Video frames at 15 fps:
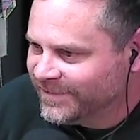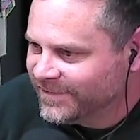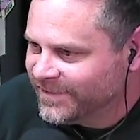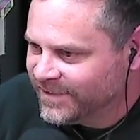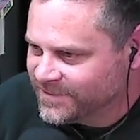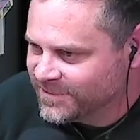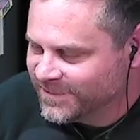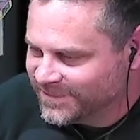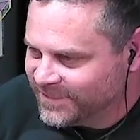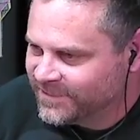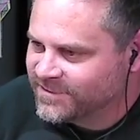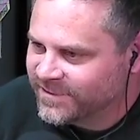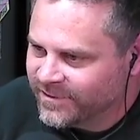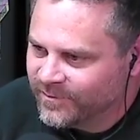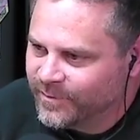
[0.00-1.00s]
catching a
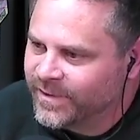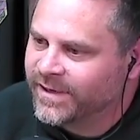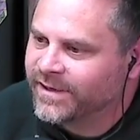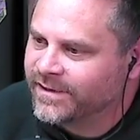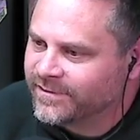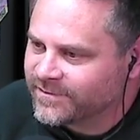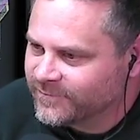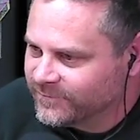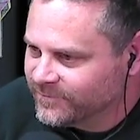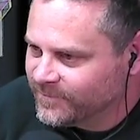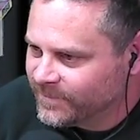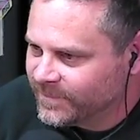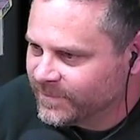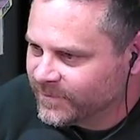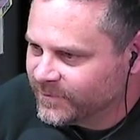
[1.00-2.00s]
touchdown pass
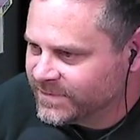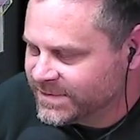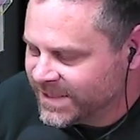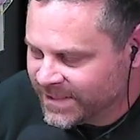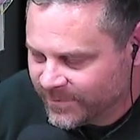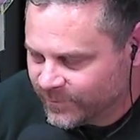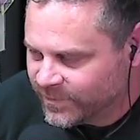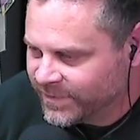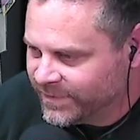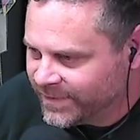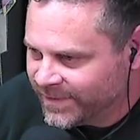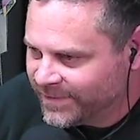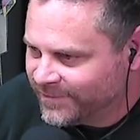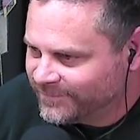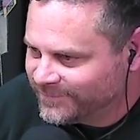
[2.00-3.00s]
with time running
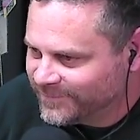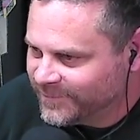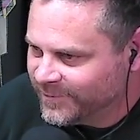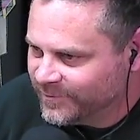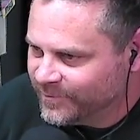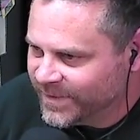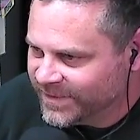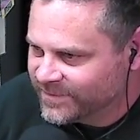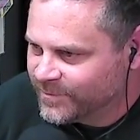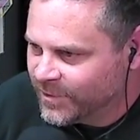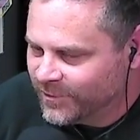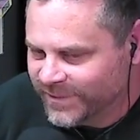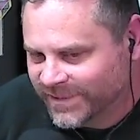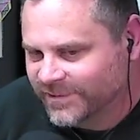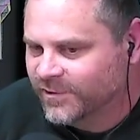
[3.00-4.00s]
out, you know,
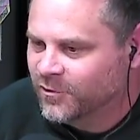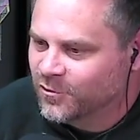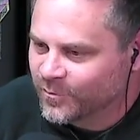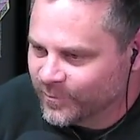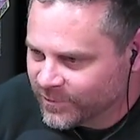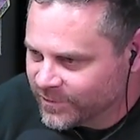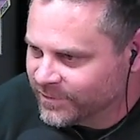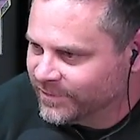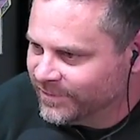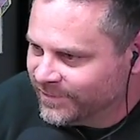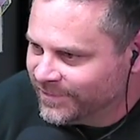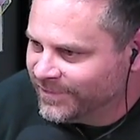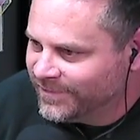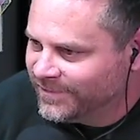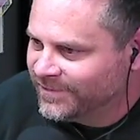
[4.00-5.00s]
baseball hitting a home run
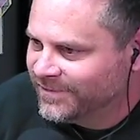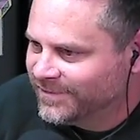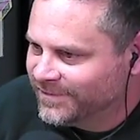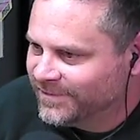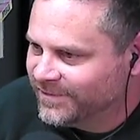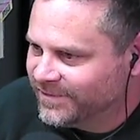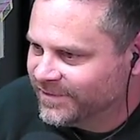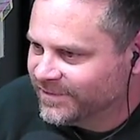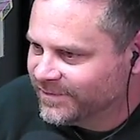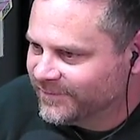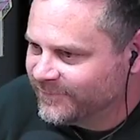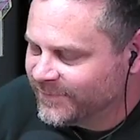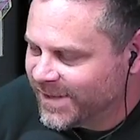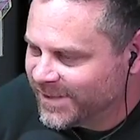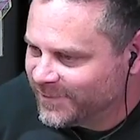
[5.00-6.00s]
in the
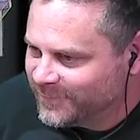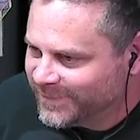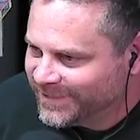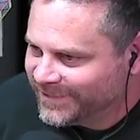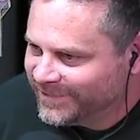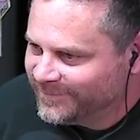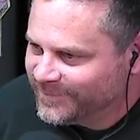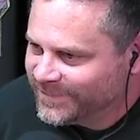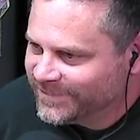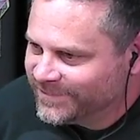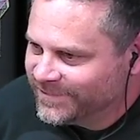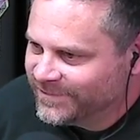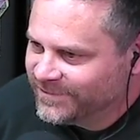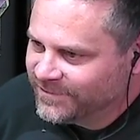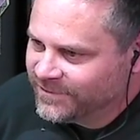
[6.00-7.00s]
final inning. But,
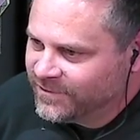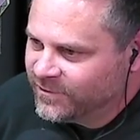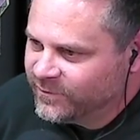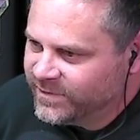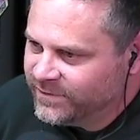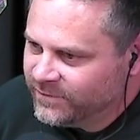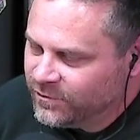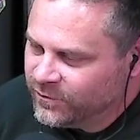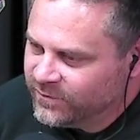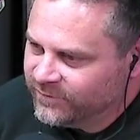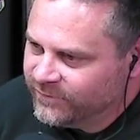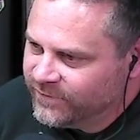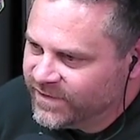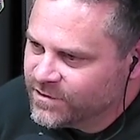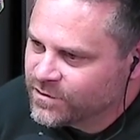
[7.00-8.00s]
you know, you
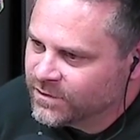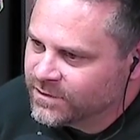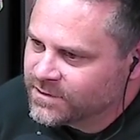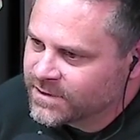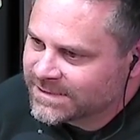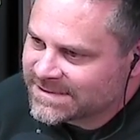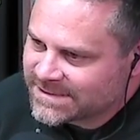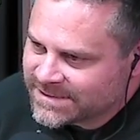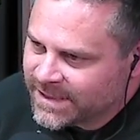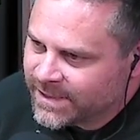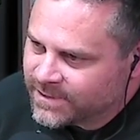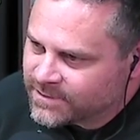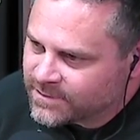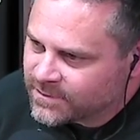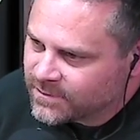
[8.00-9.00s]
envision
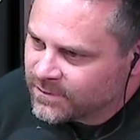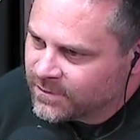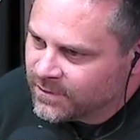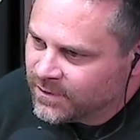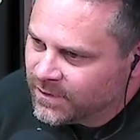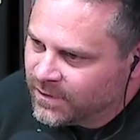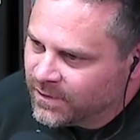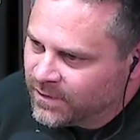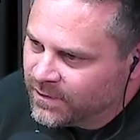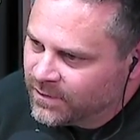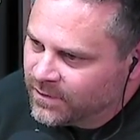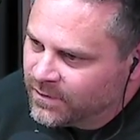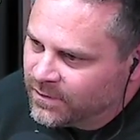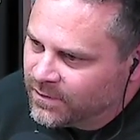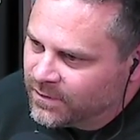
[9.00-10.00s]
success.
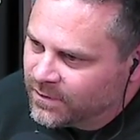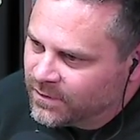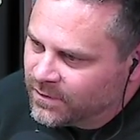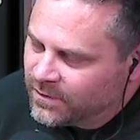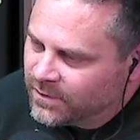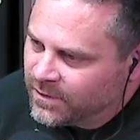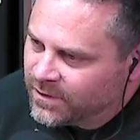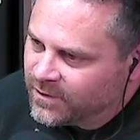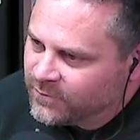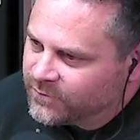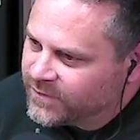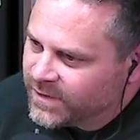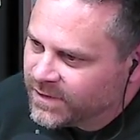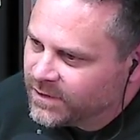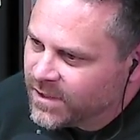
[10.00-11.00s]
And I don't
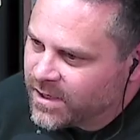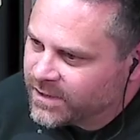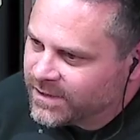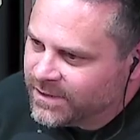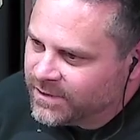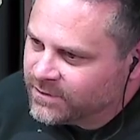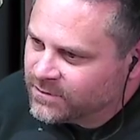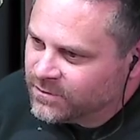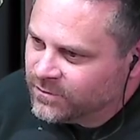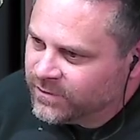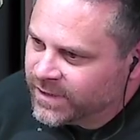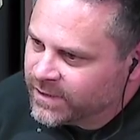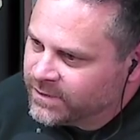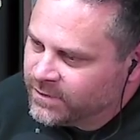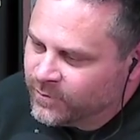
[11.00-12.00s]
think a lot of kids do
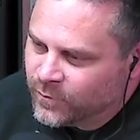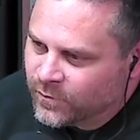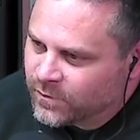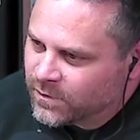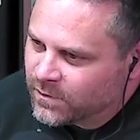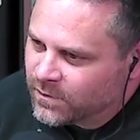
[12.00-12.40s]
that anymore.